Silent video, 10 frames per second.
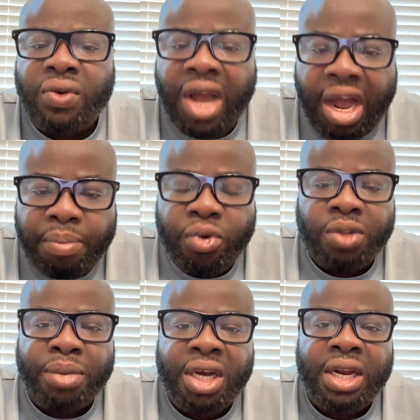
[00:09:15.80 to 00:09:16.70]

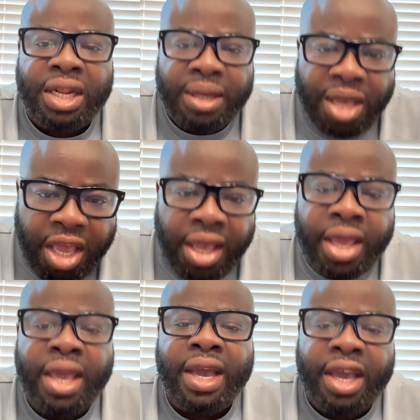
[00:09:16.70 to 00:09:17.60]
output. But
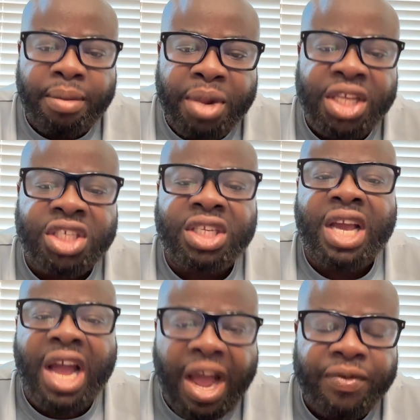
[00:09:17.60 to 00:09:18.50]
AI ML engineer
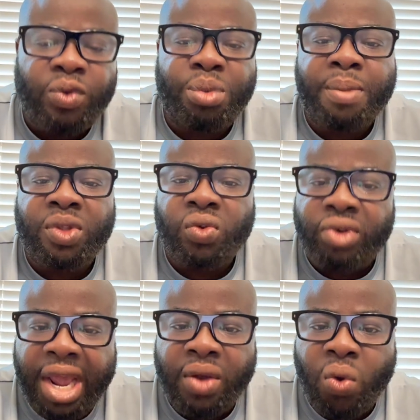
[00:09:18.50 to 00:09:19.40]
have to be able to
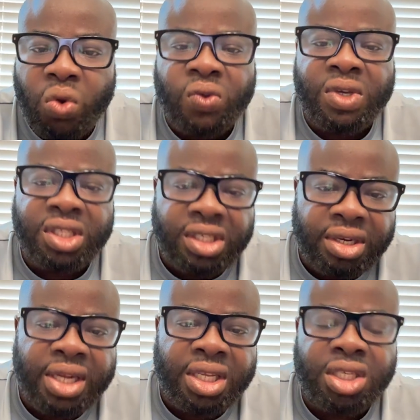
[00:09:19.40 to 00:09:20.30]
write code to
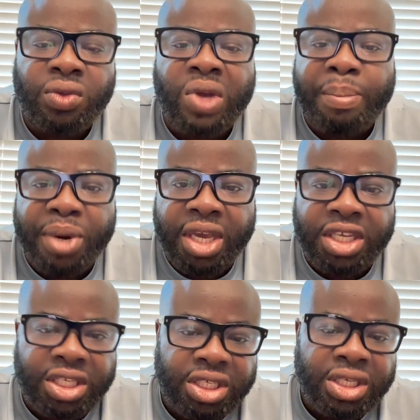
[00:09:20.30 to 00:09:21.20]
integrate this into
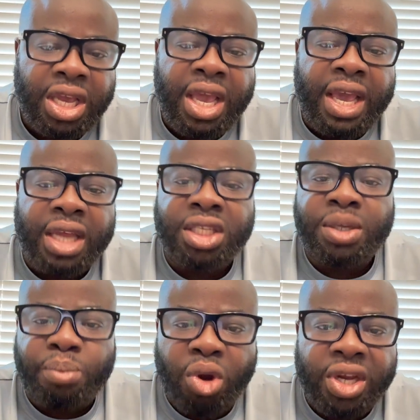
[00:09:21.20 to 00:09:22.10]
applications and
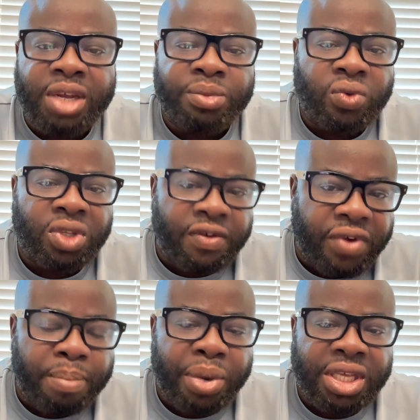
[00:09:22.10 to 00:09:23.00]
deploy them to
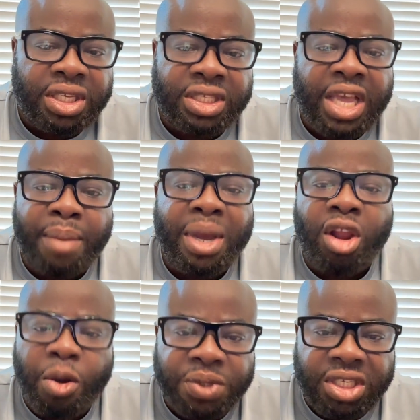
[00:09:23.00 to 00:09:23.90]
different places.
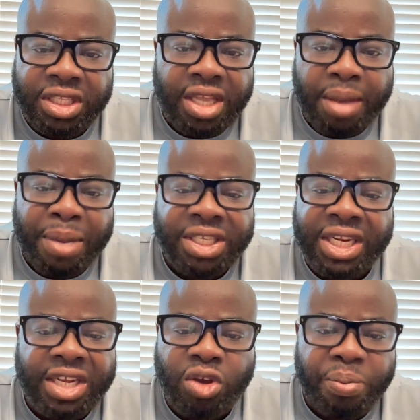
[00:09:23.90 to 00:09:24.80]
MLOps is their machine
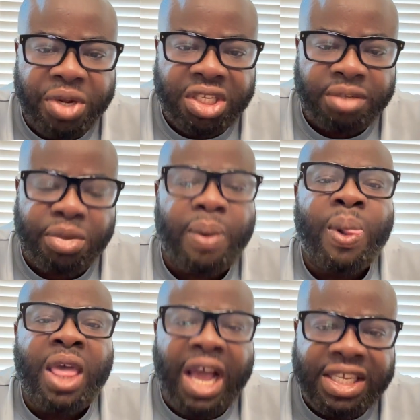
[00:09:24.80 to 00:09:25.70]
learning operations, but
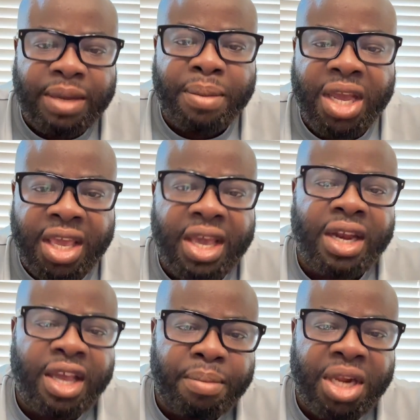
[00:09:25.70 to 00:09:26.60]
as an AI
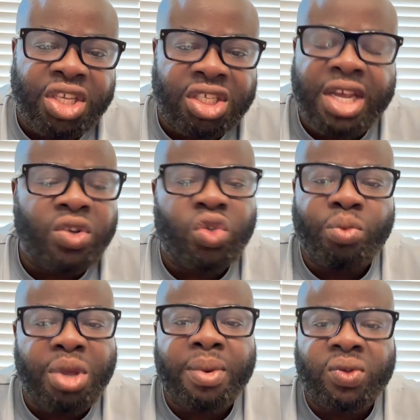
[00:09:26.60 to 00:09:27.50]
and ML engineer, you
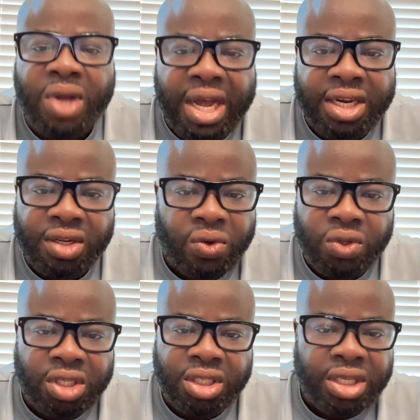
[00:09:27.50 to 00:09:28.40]
should be able to handle
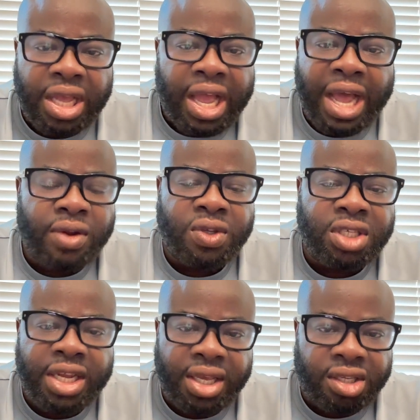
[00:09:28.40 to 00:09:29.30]
those things. I don't
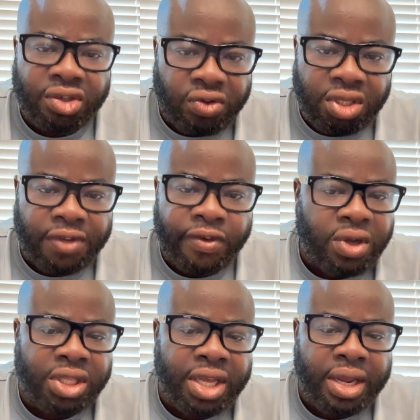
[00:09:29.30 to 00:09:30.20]
see any excuses
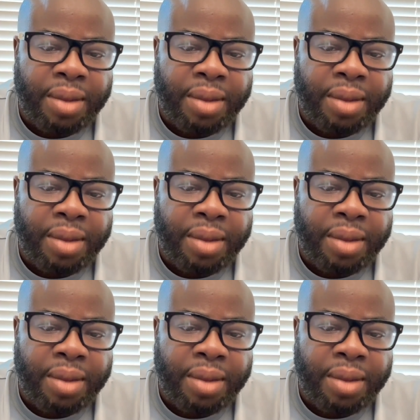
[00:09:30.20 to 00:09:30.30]
for their